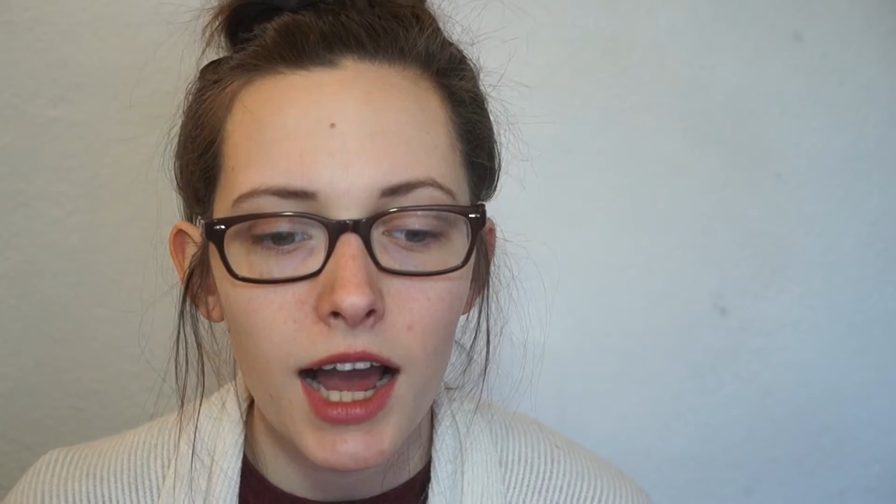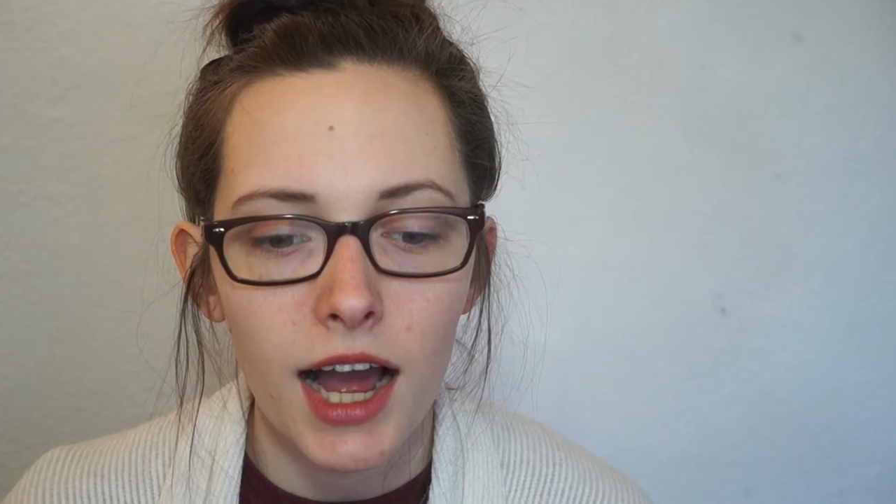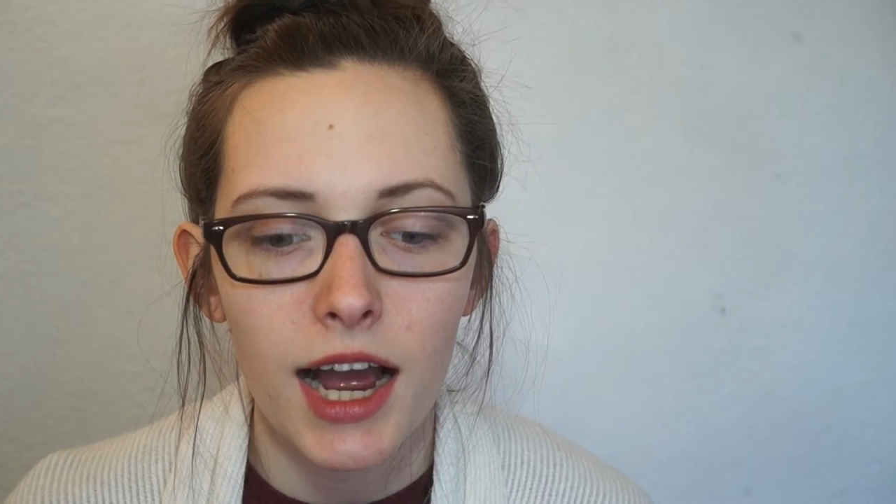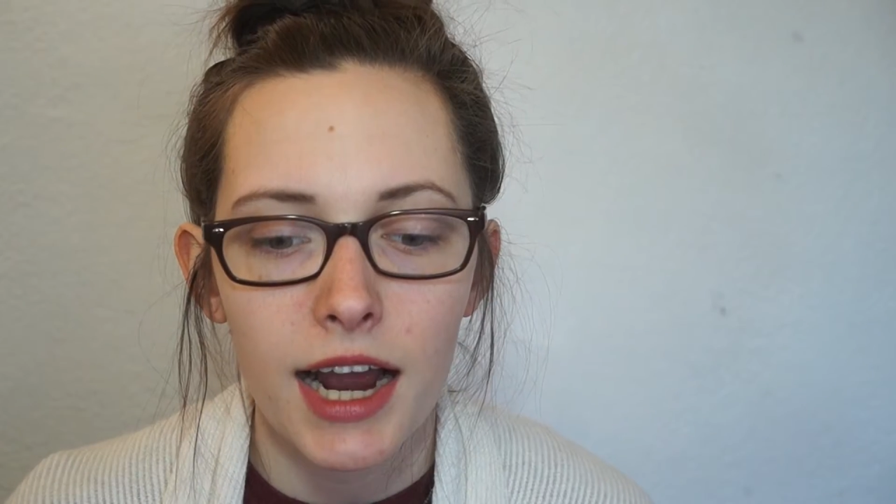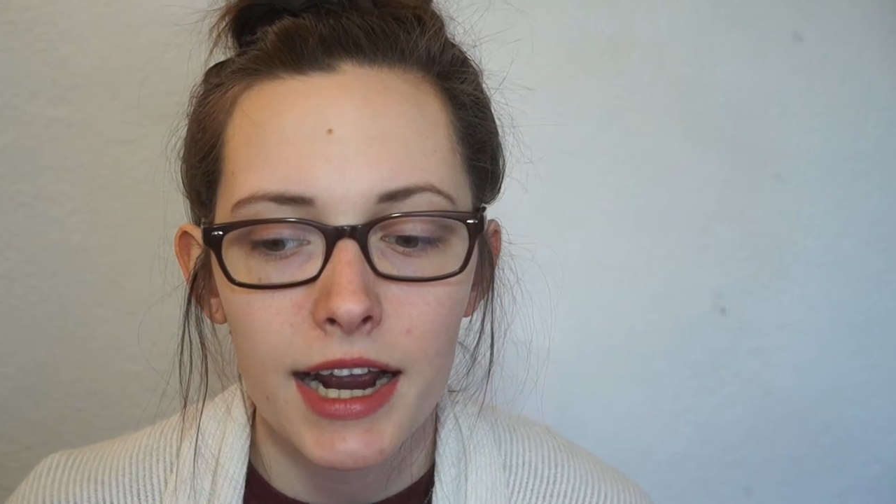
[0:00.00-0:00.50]

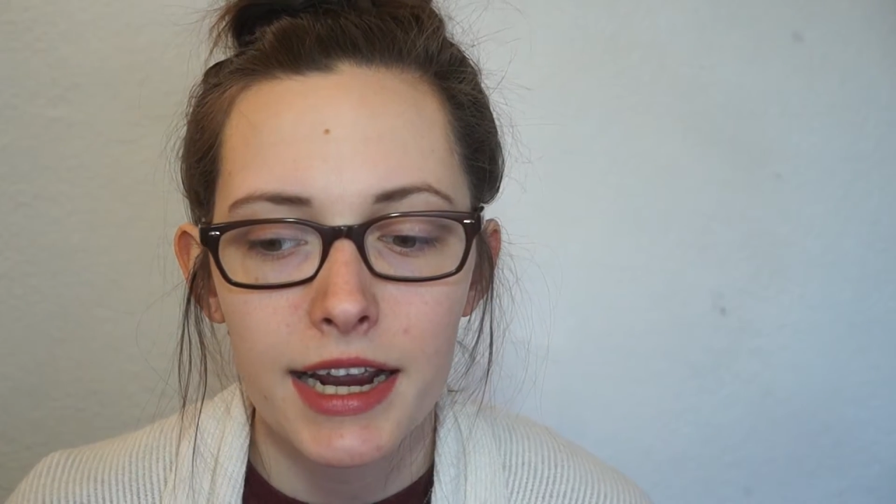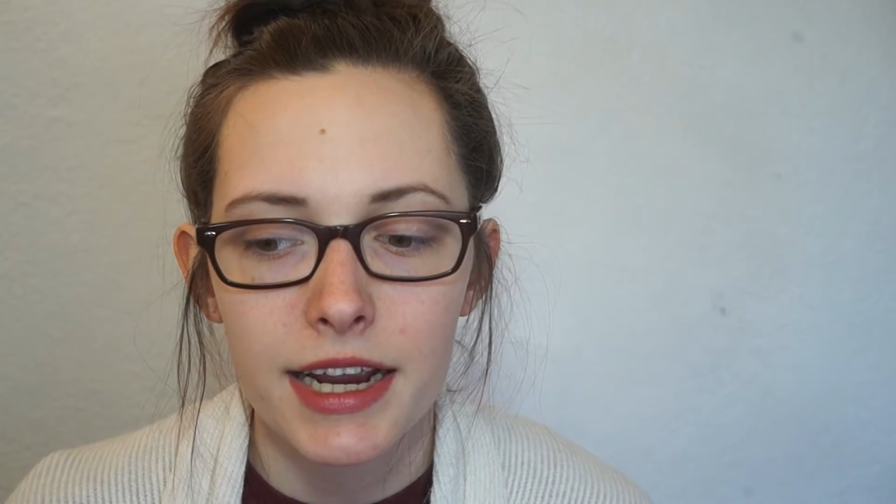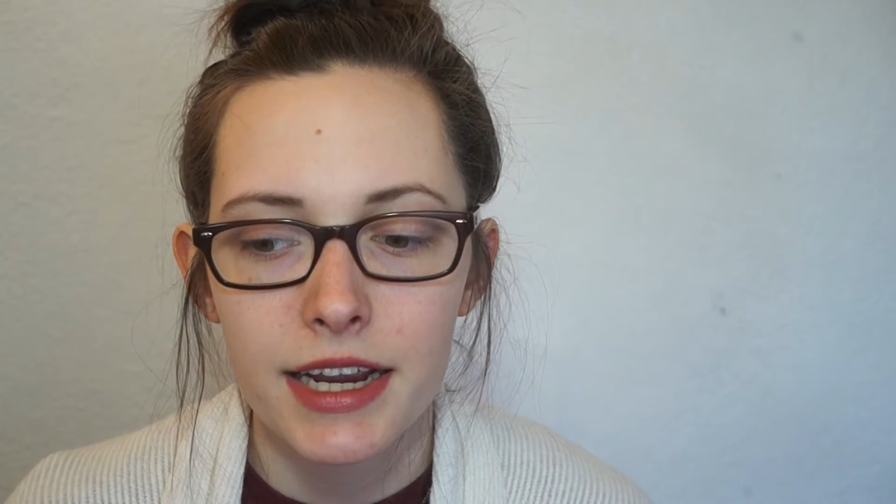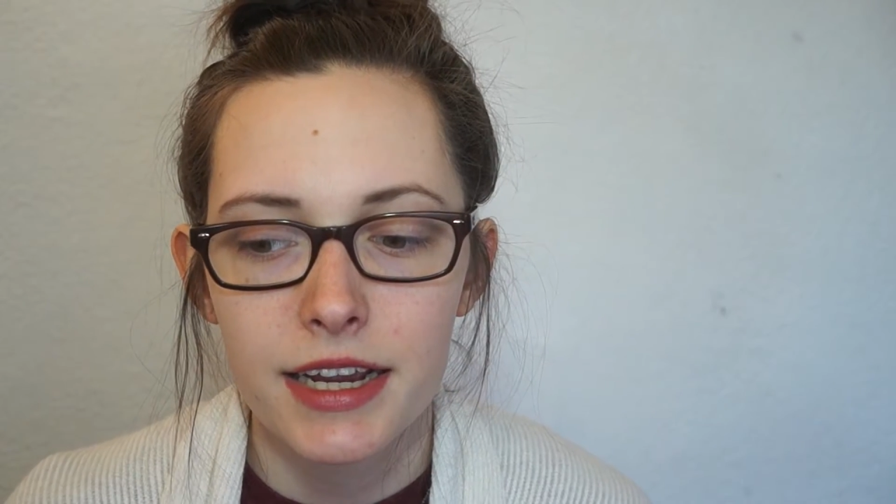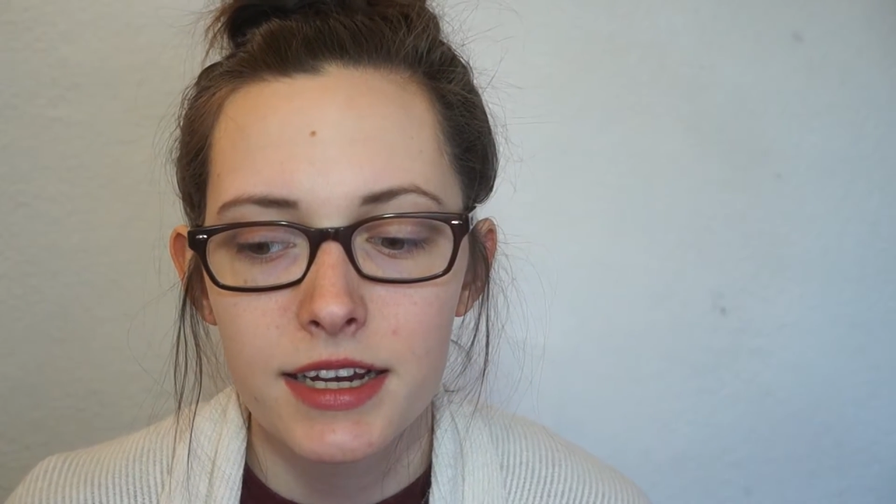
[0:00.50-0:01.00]

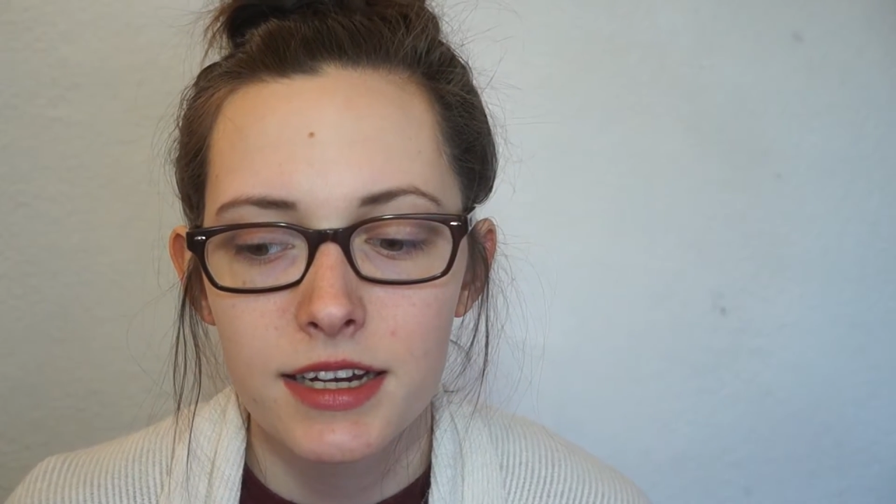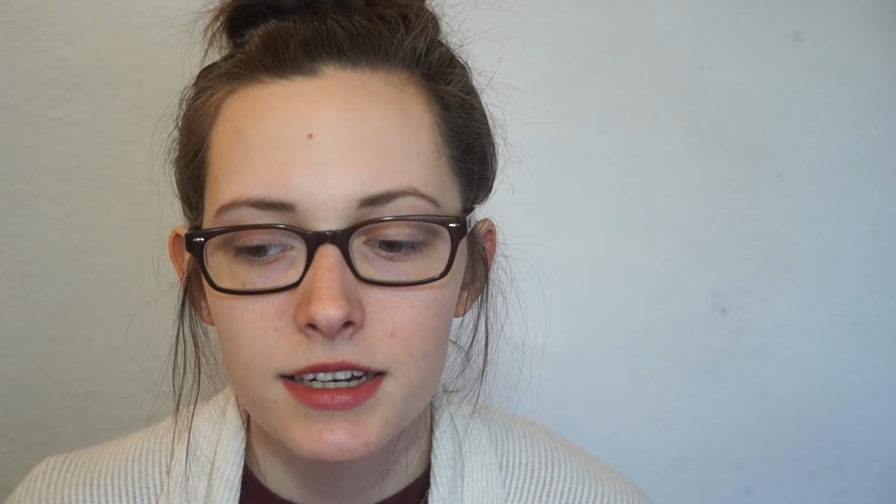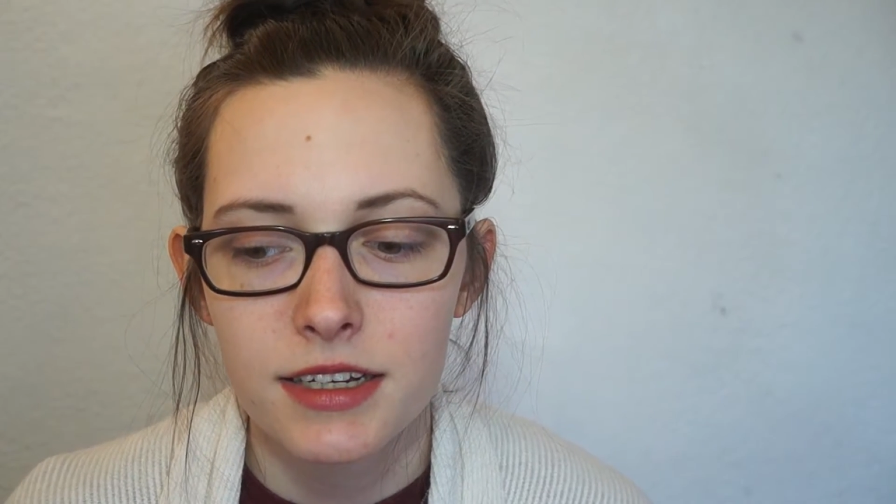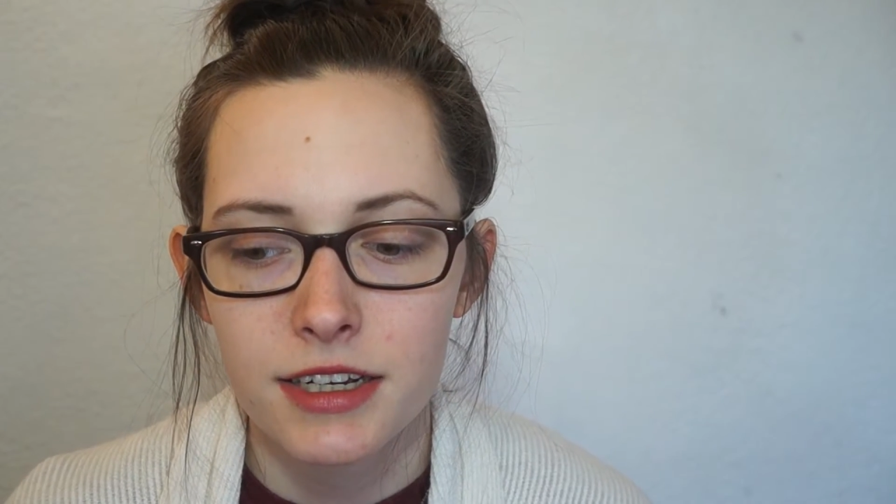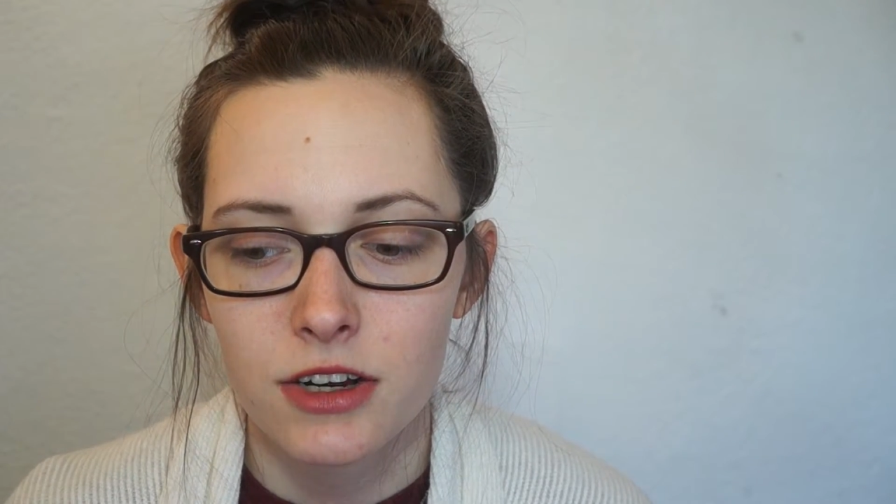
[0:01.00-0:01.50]

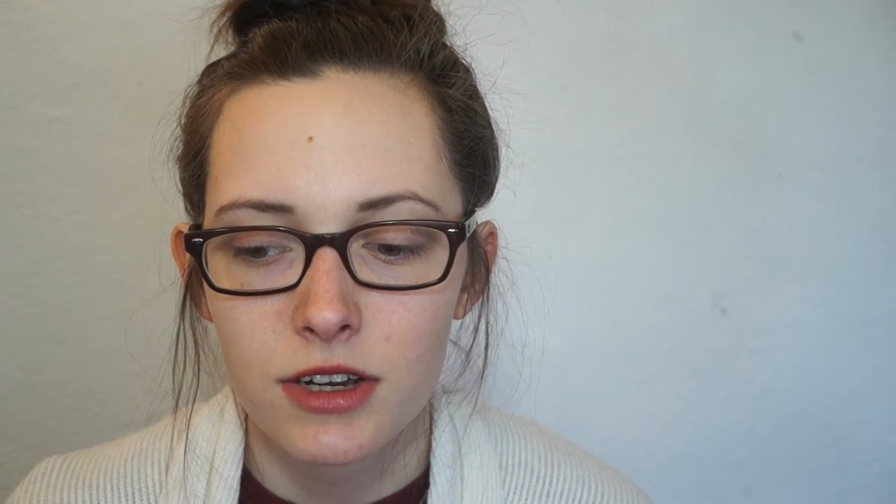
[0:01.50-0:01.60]
I, you know,